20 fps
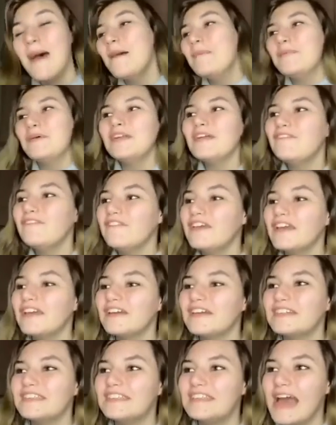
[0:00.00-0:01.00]
Put a
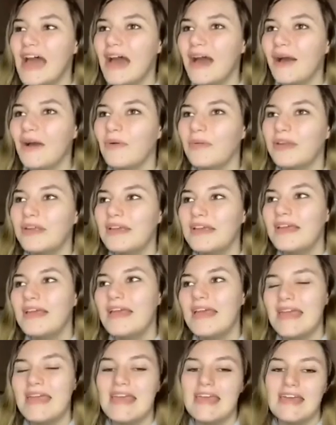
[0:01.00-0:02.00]
finger down
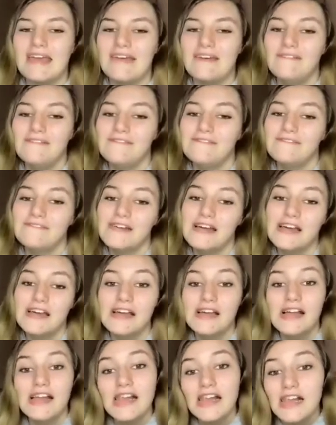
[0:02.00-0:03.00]
if
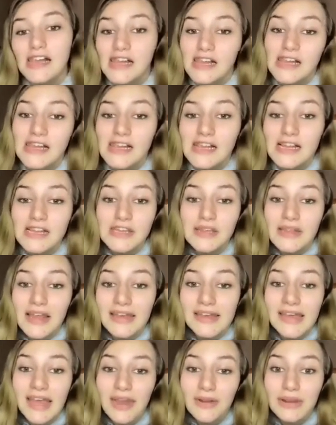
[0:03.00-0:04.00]
you
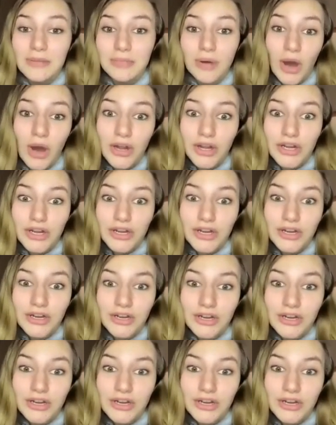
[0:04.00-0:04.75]
like Harry Potter.